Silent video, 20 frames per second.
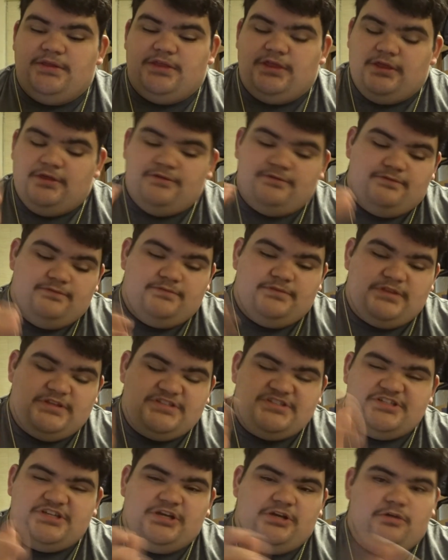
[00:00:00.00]
give
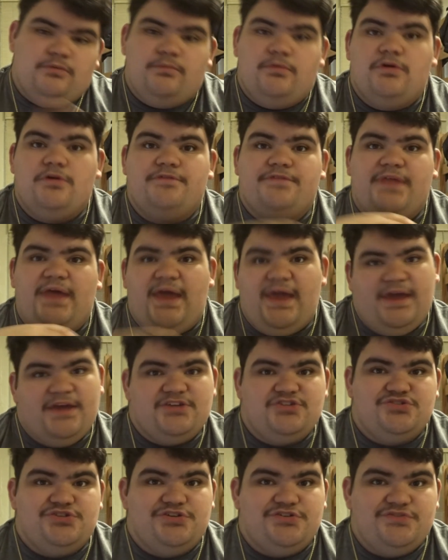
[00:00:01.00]
this channel more of the
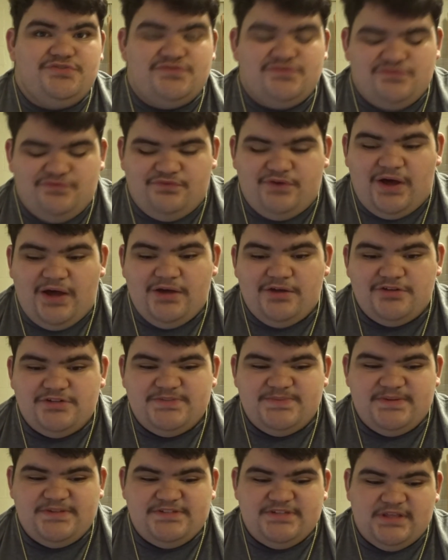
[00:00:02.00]
extra
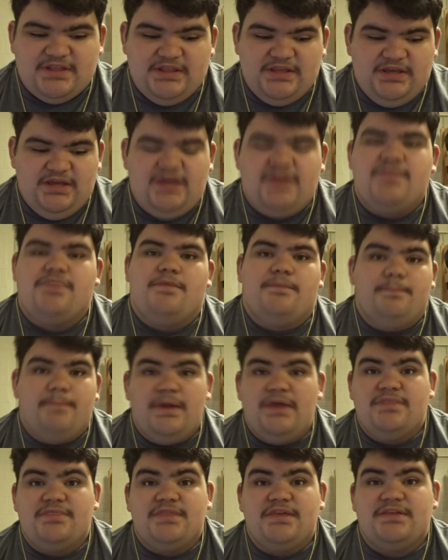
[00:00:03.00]
files, basically, and the
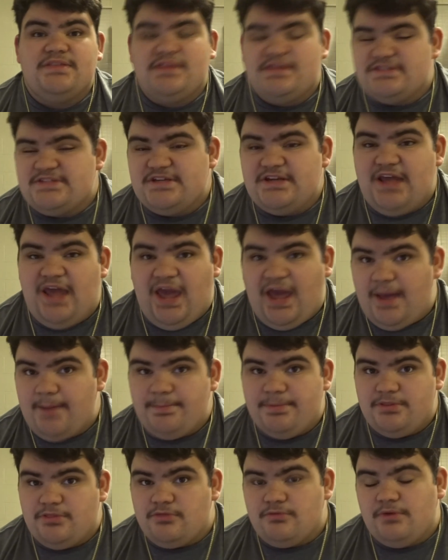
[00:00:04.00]
main thing that's going to
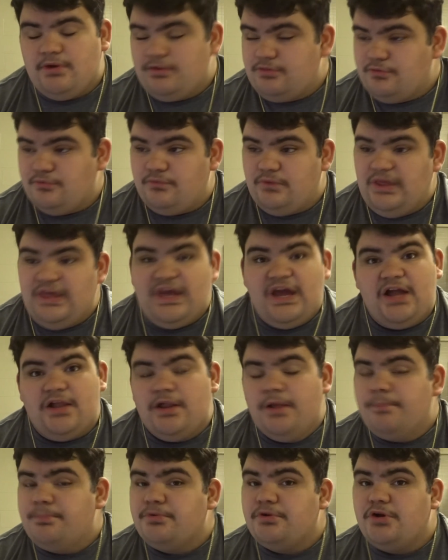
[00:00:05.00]
happen throughout the week, I'll
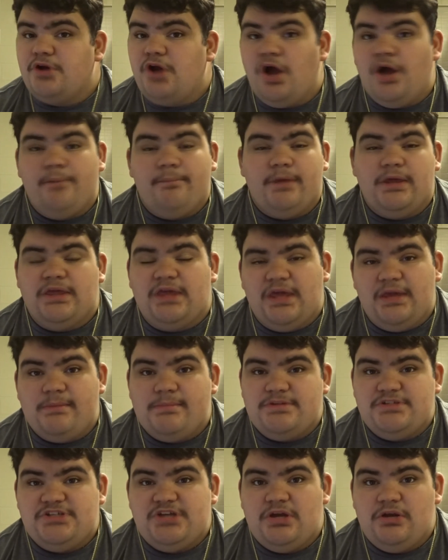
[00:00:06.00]
upload it on my
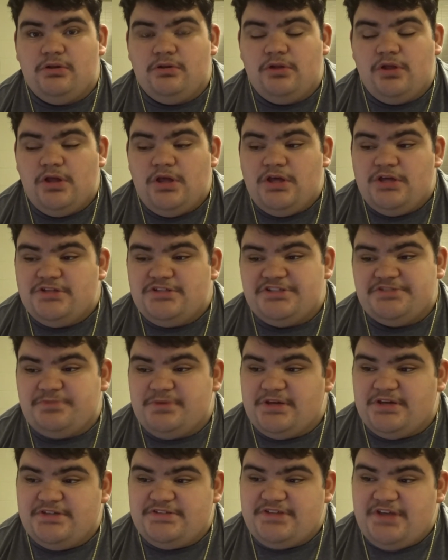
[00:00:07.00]
gaming channel, just
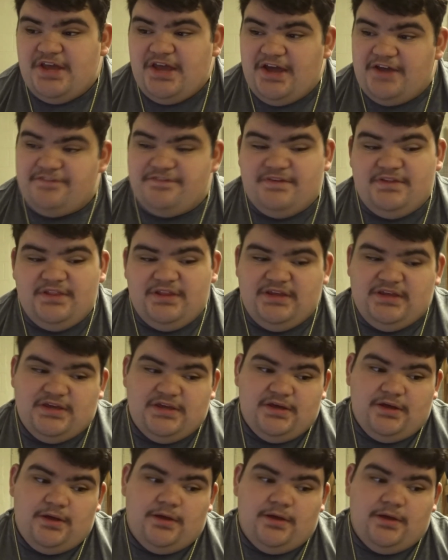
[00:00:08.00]
because I feel like,